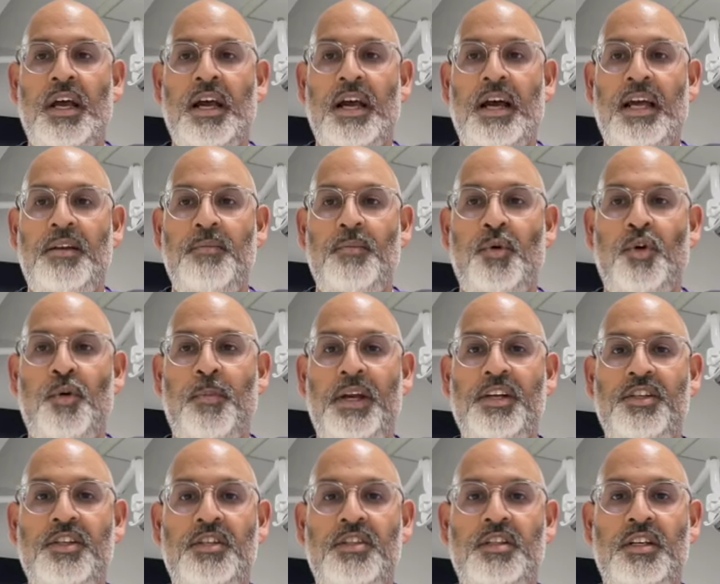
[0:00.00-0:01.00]
and more
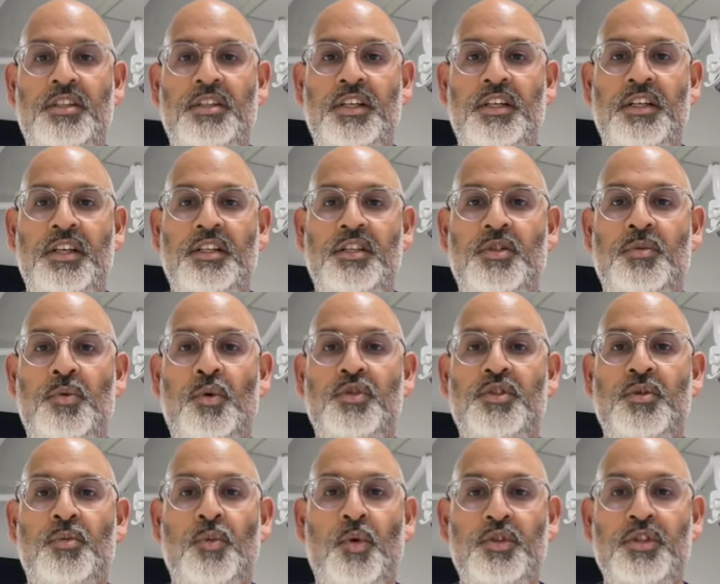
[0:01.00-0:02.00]
patients are turning towards
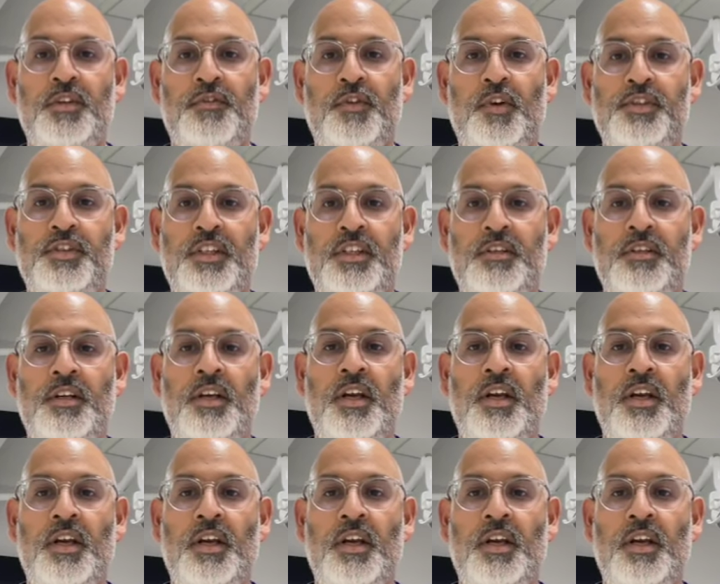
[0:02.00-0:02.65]
water flossing.